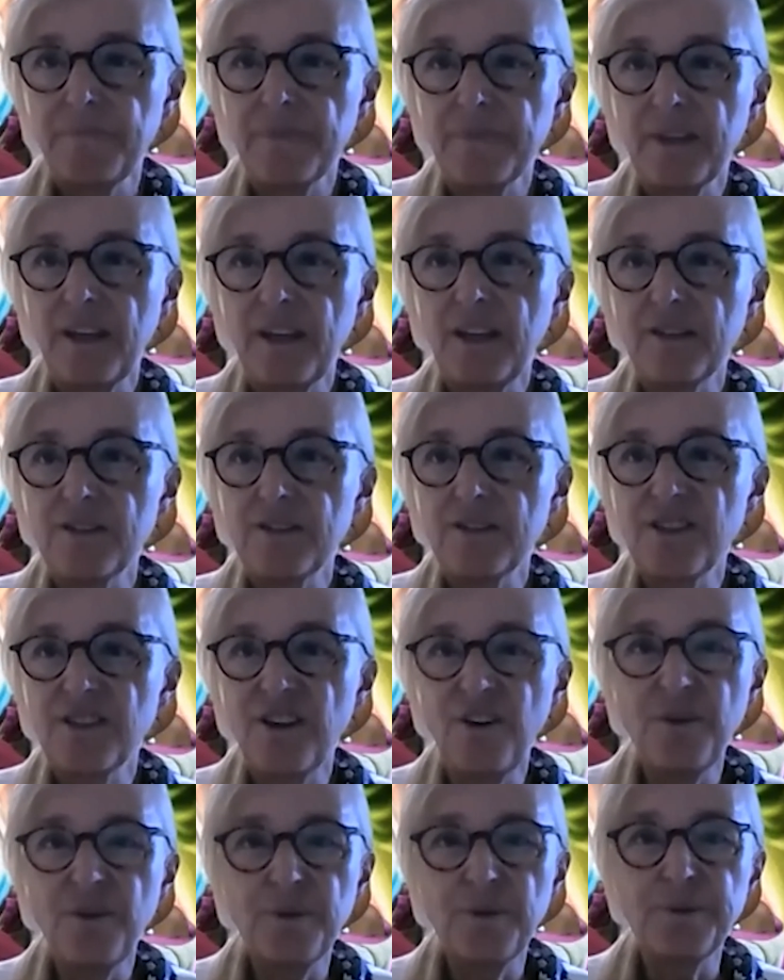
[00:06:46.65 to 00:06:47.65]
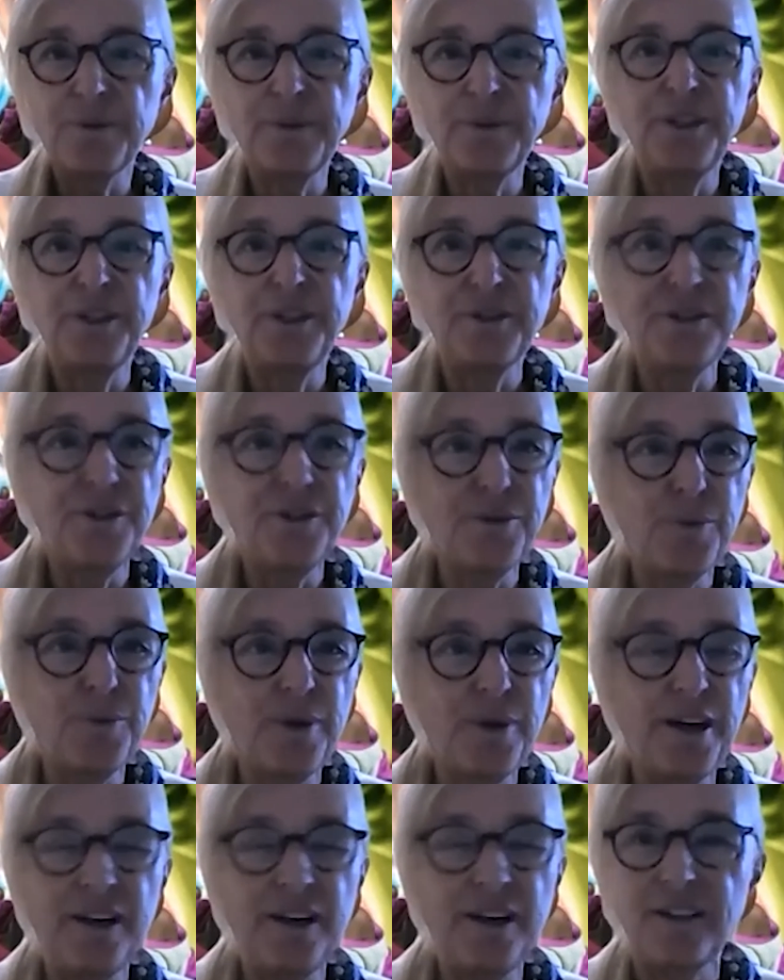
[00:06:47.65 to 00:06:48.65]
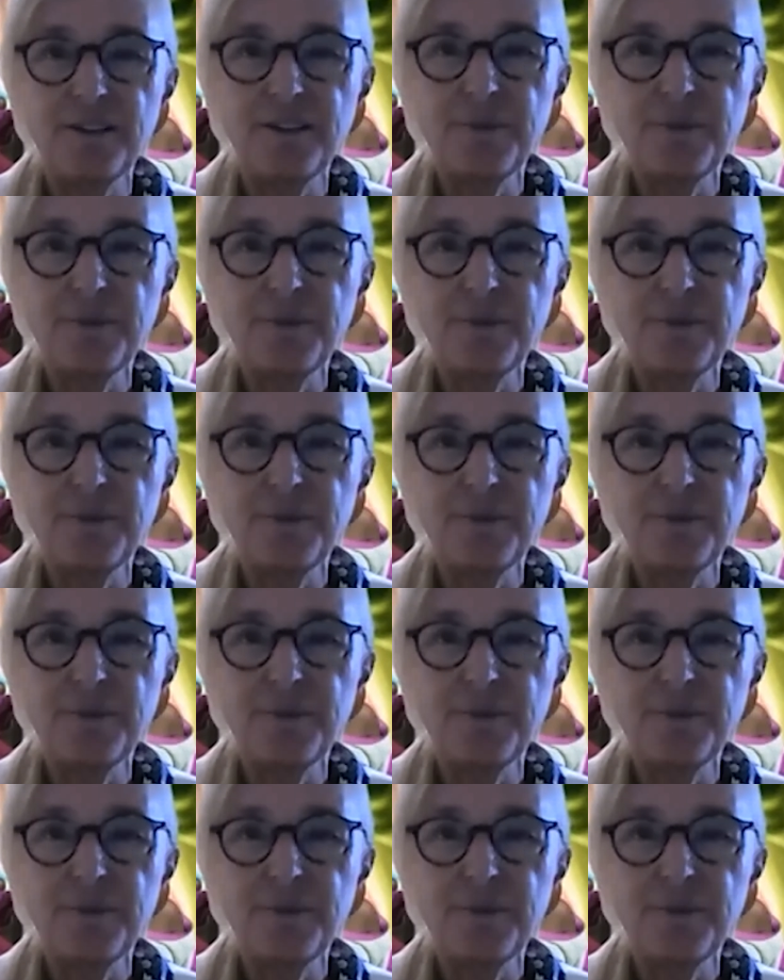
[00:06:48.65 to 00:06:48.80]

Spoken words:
And so we don't know where